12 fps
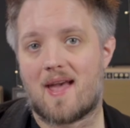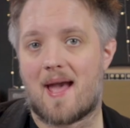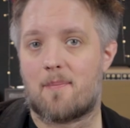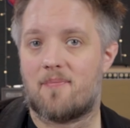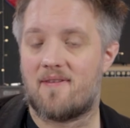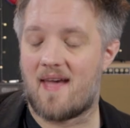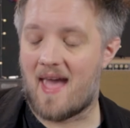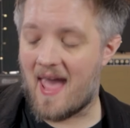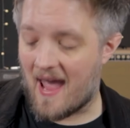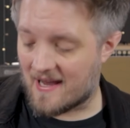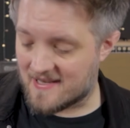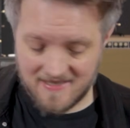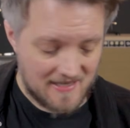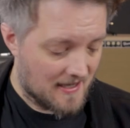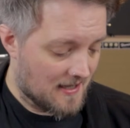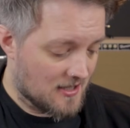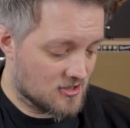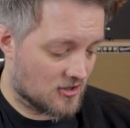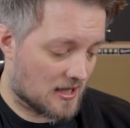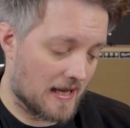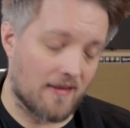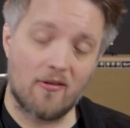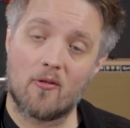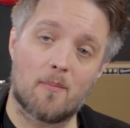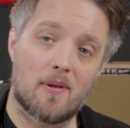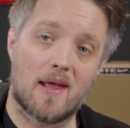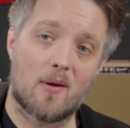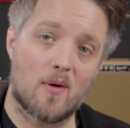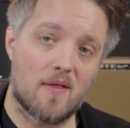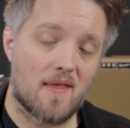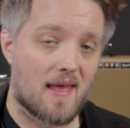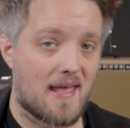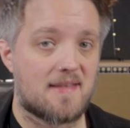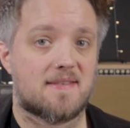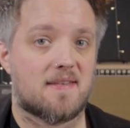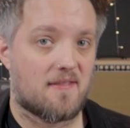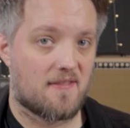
Captor X. So the clean tone that I'm playing with is